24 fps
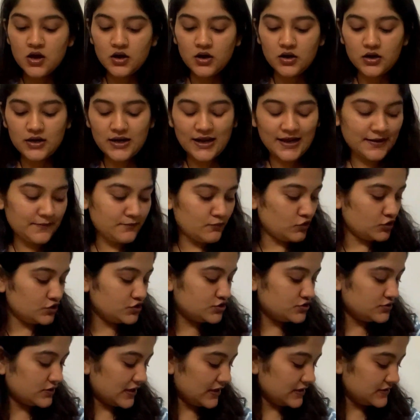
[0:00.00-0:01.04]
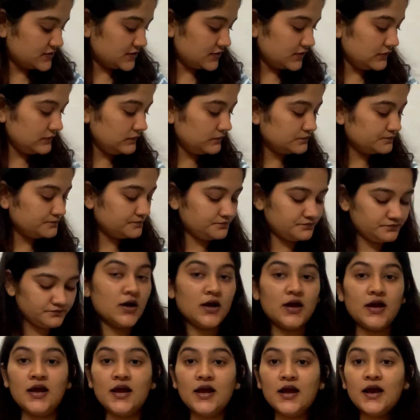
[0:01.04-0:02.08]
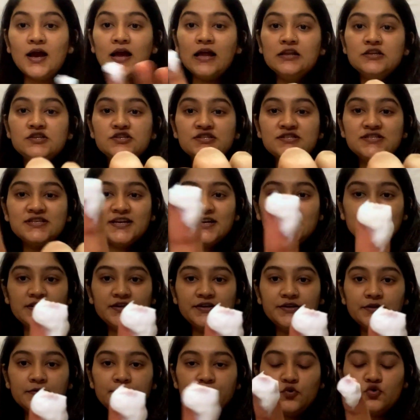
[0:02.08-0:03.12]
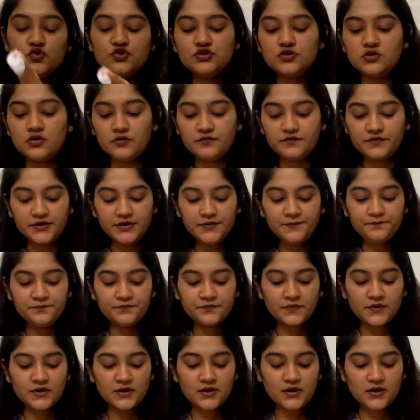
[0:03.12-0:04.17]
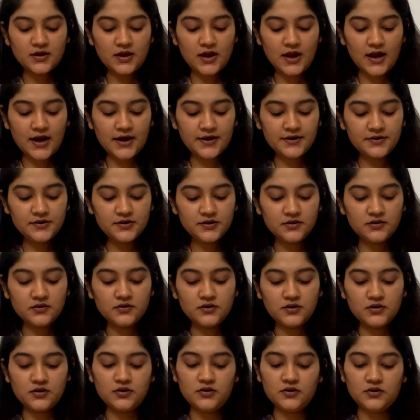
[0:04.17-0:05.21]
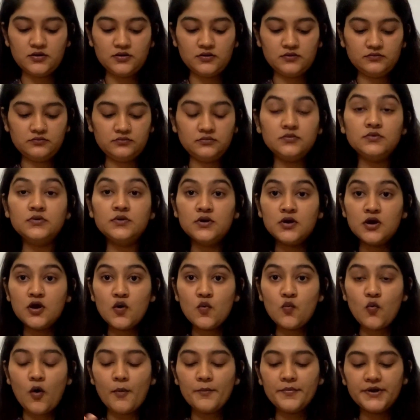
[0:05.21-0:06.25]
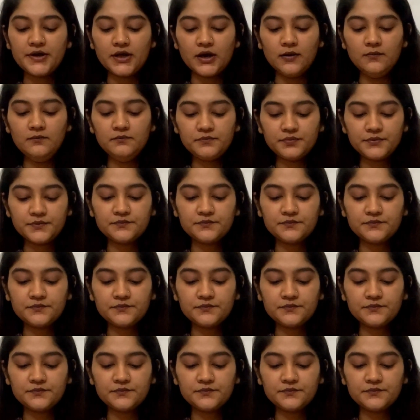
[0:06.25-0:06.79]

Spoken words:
light moisturizer. I'll just take a little portion of it and warm it up.